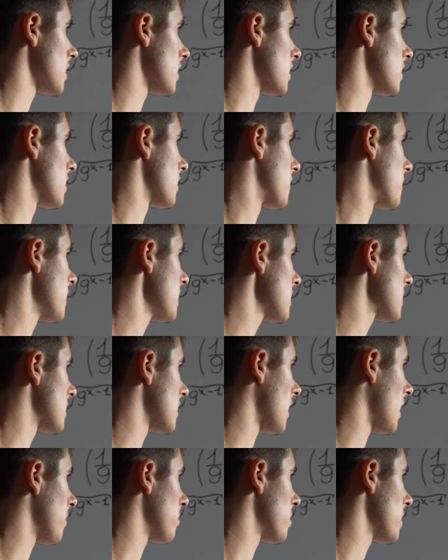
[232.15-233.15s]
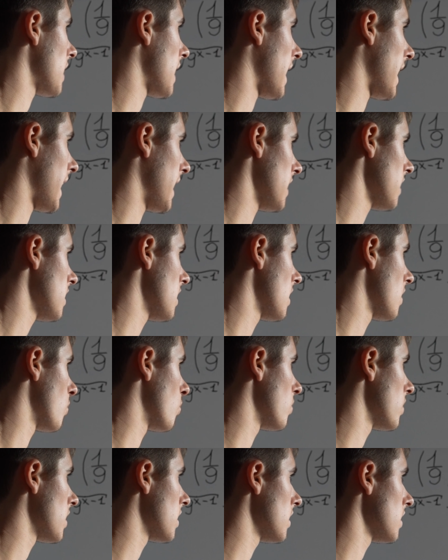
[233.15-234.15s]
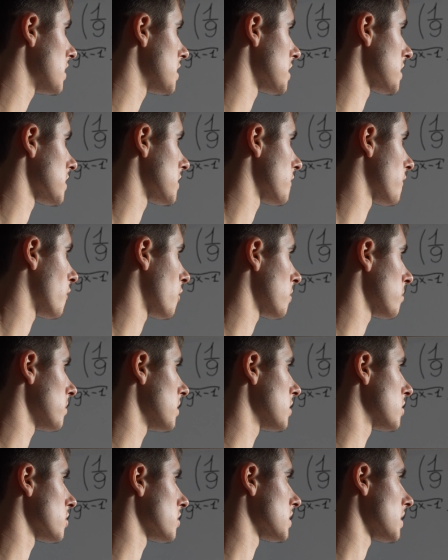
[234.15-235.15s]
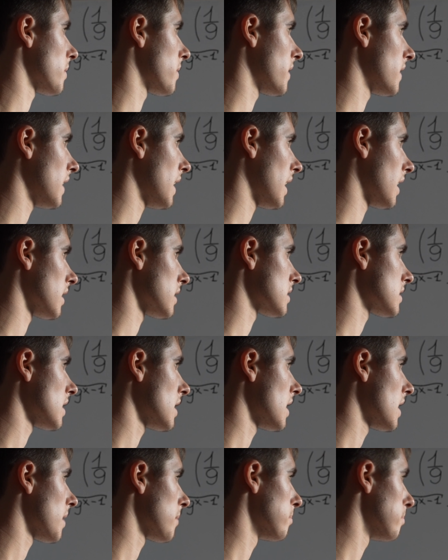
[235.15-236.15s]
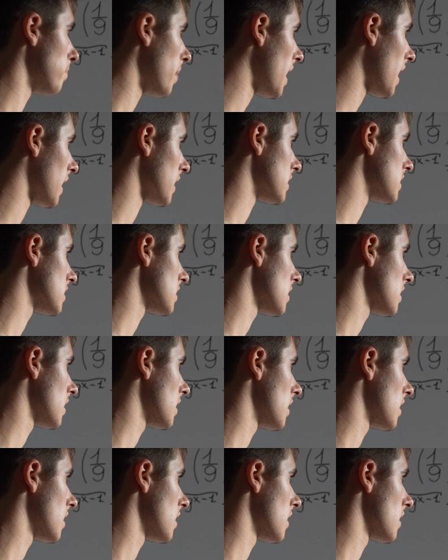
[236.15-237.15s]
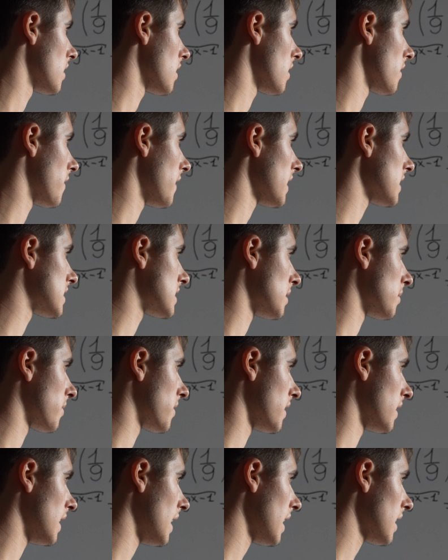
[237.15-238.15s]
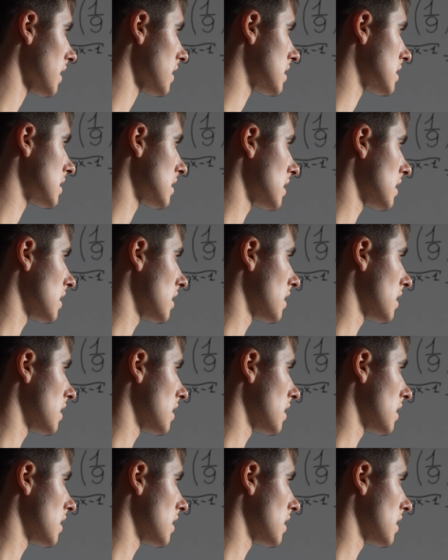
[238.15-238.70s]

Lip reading: This number a we transform into something else, but that something else